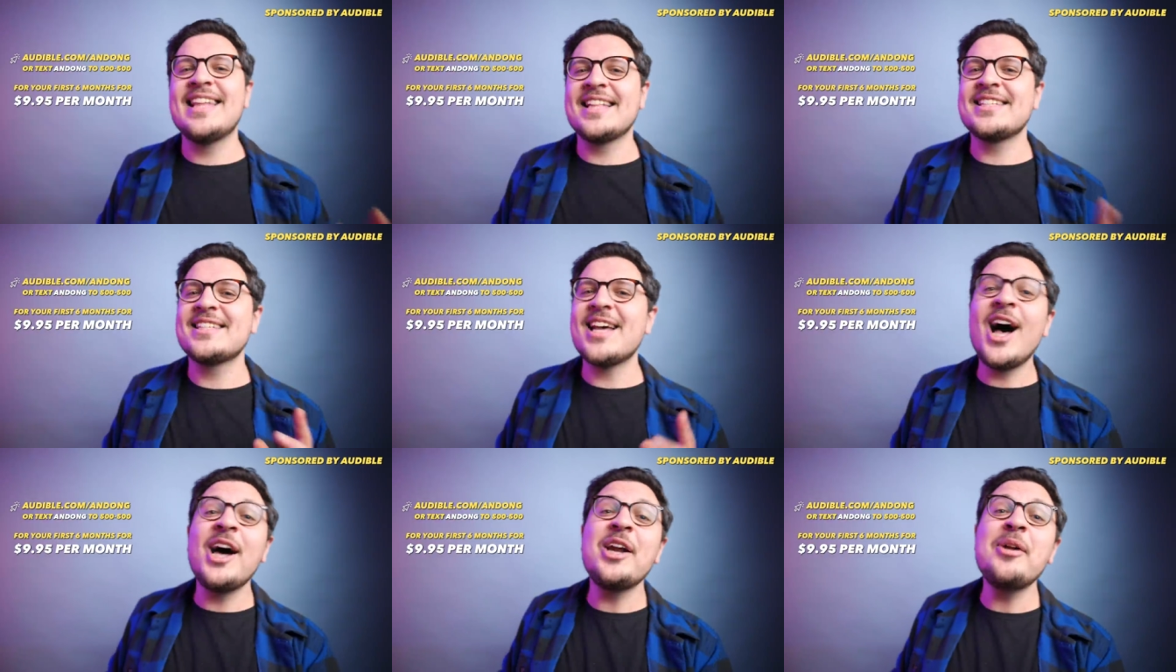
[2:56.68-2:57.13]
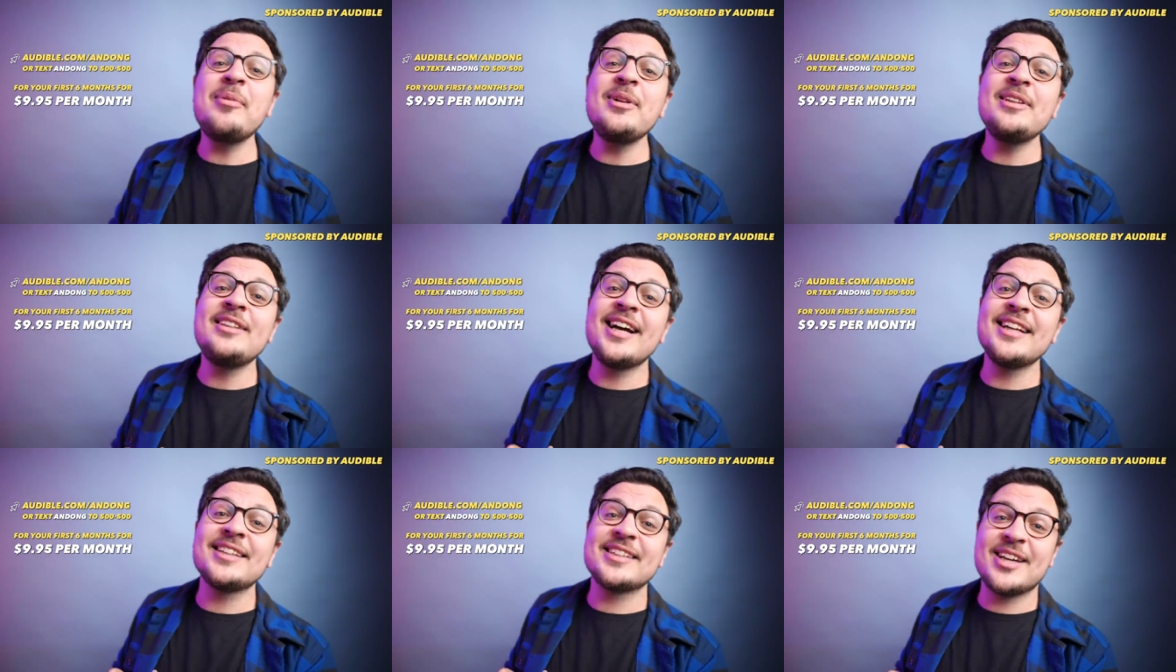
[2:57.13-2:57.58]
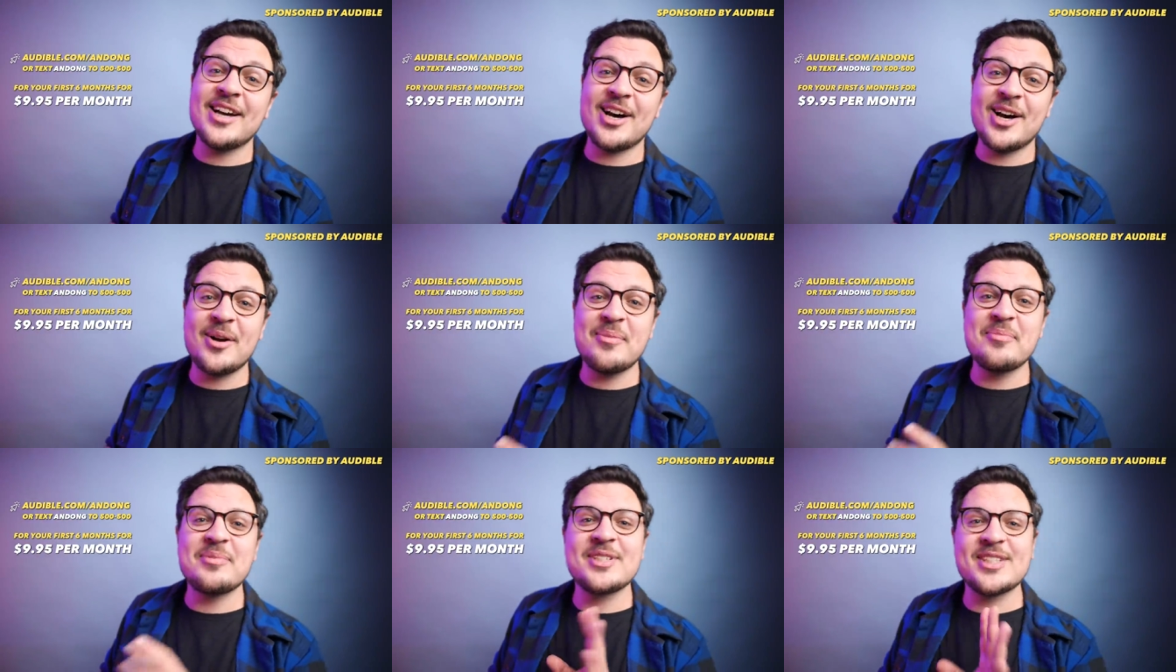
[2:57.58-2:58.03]
That's audible dot
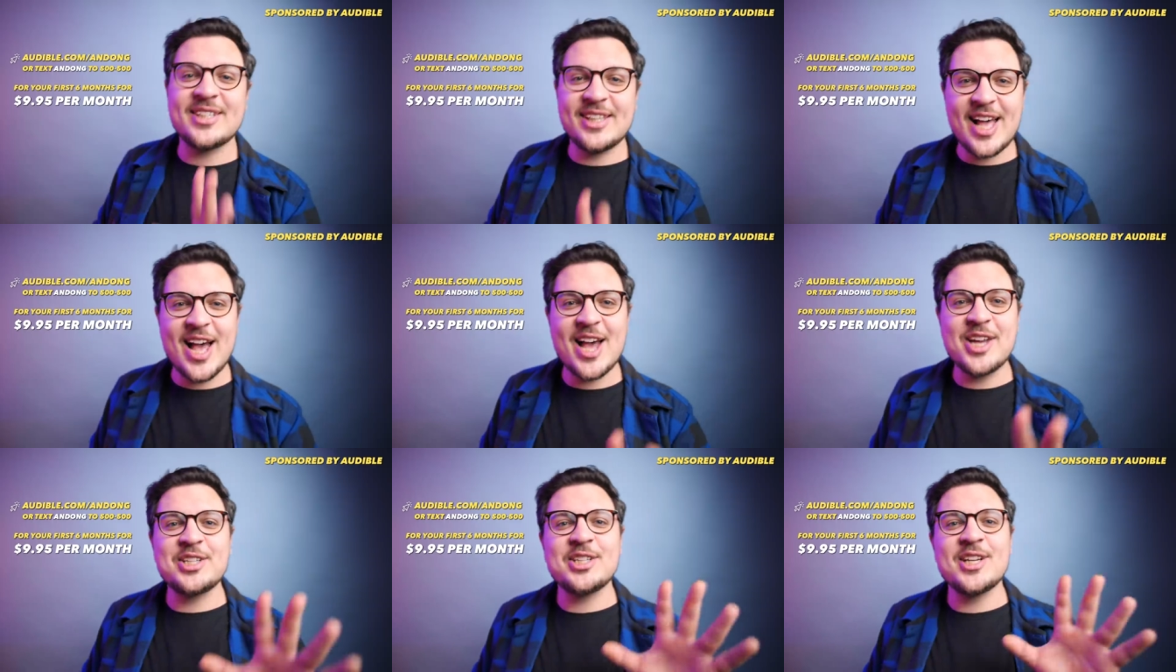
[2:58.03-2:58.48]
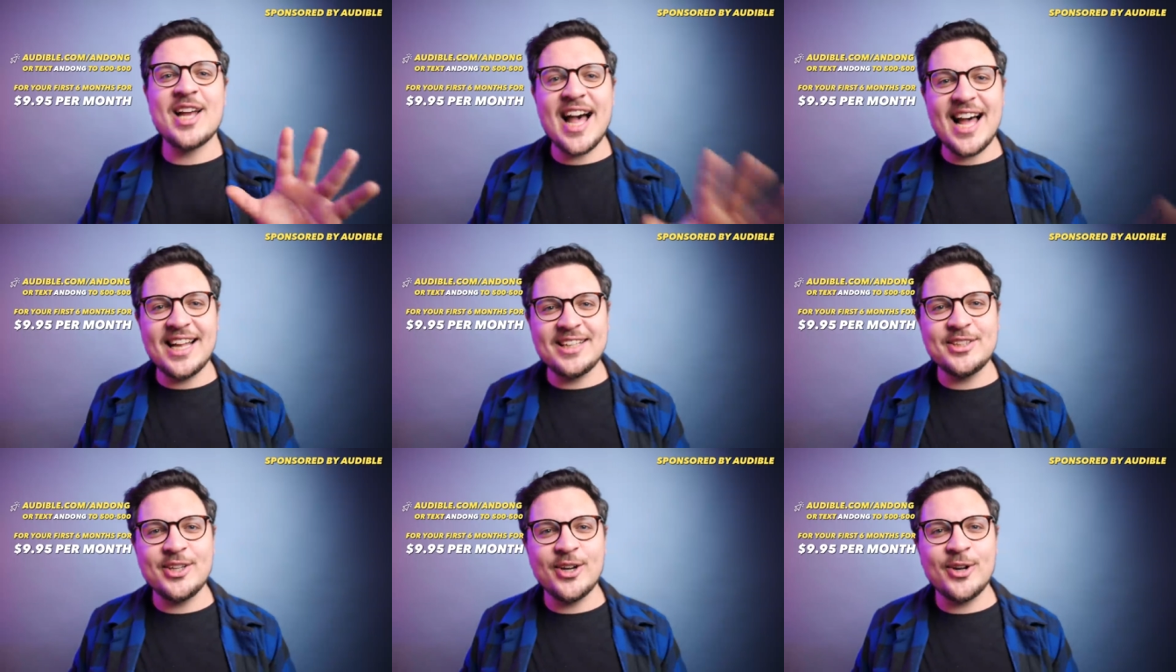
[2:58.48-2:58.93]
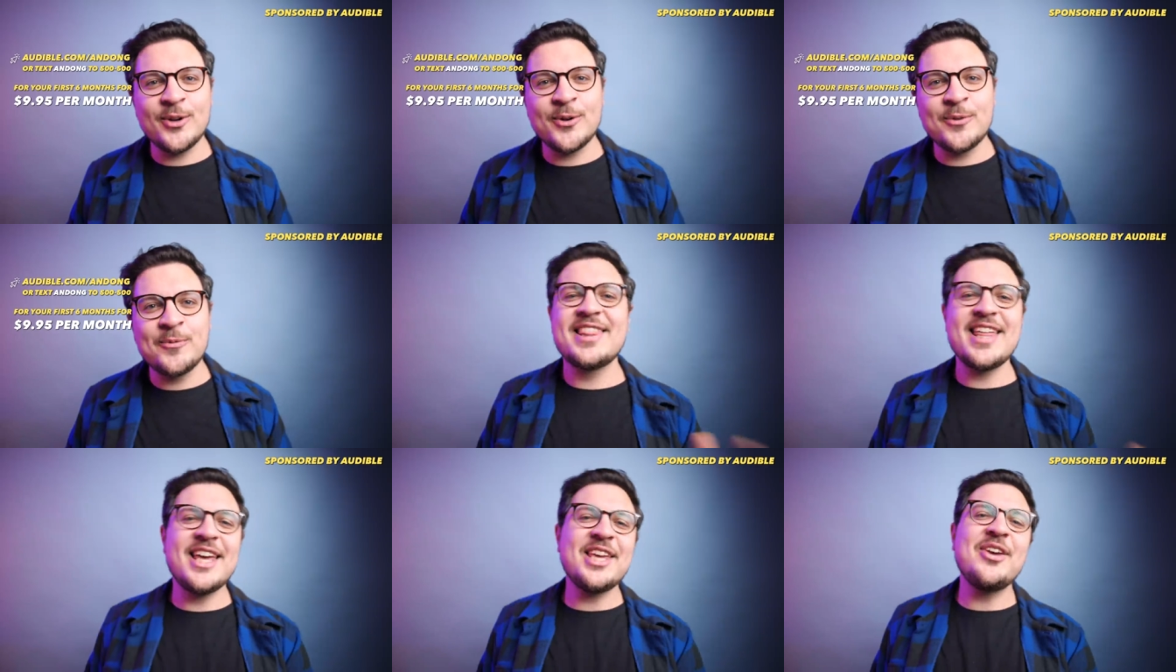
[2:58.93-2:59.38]
com slash andong.
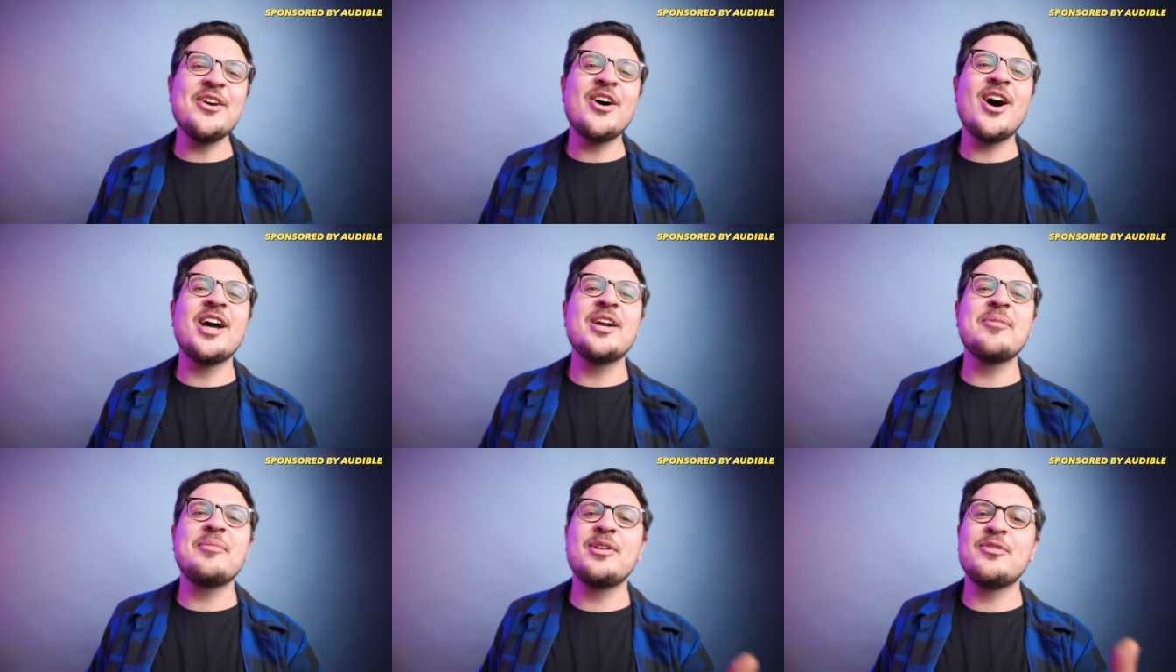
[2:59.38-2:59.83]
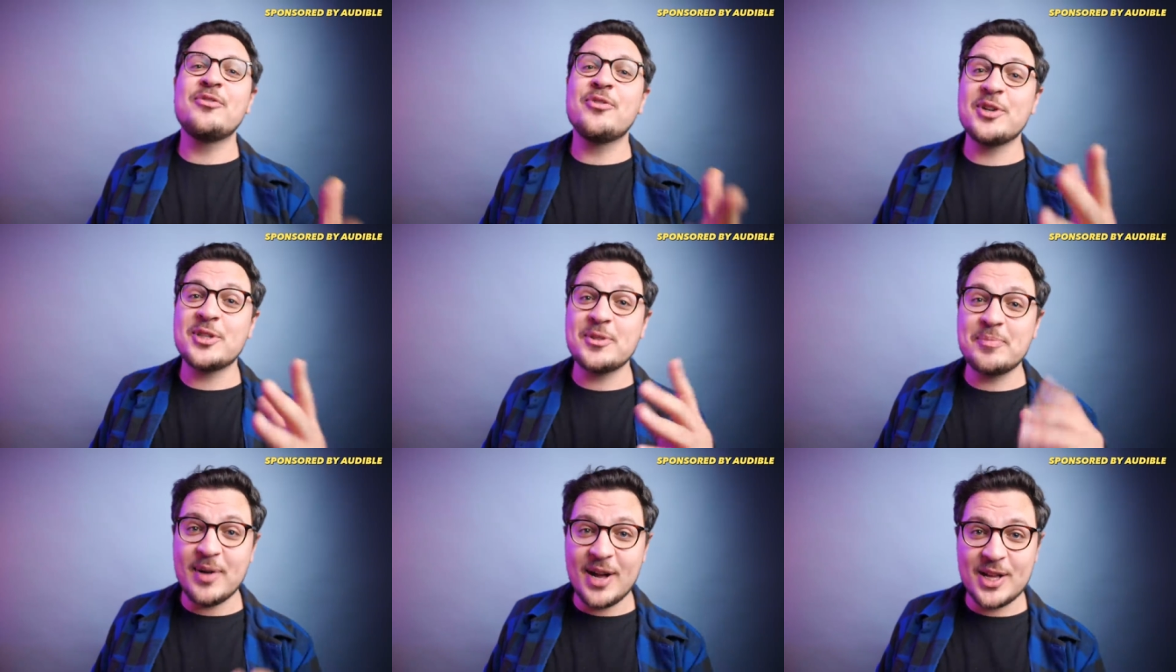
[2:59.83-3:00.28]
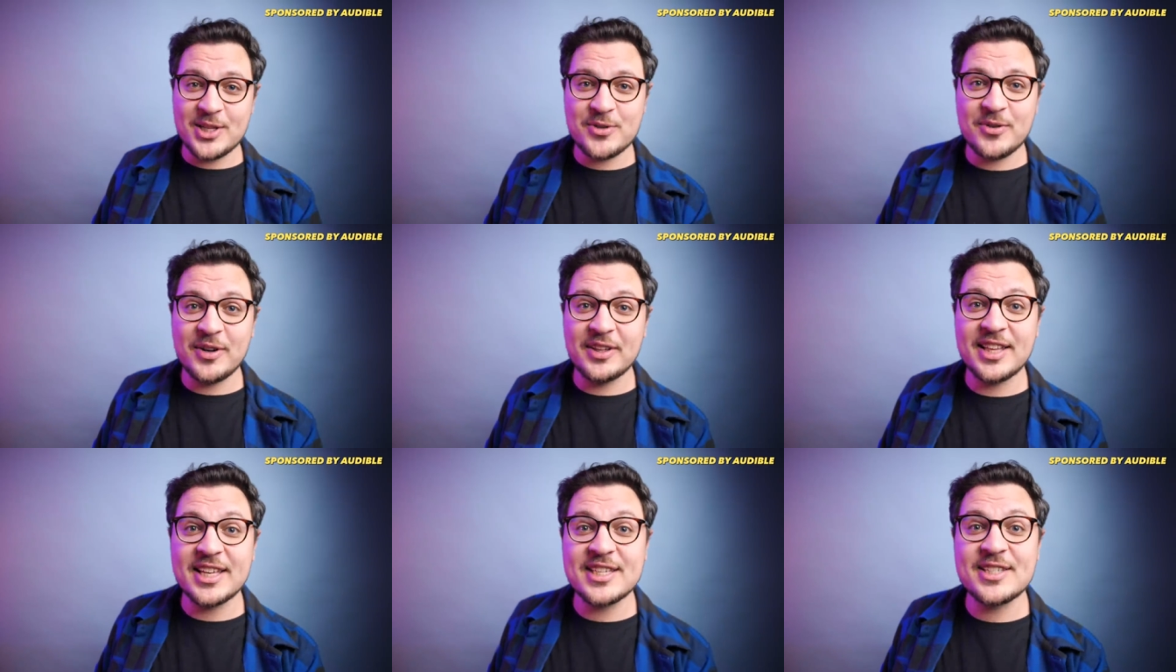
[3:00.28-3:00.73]
Thank you, Audible, for
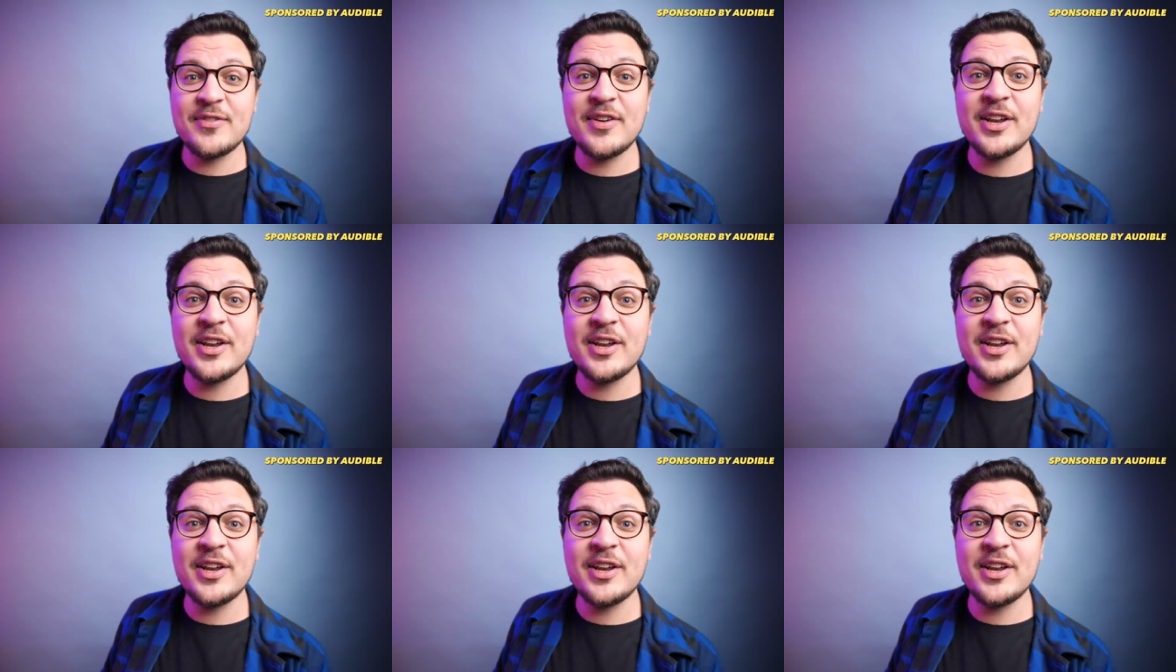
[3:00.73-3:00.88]
sponsoring this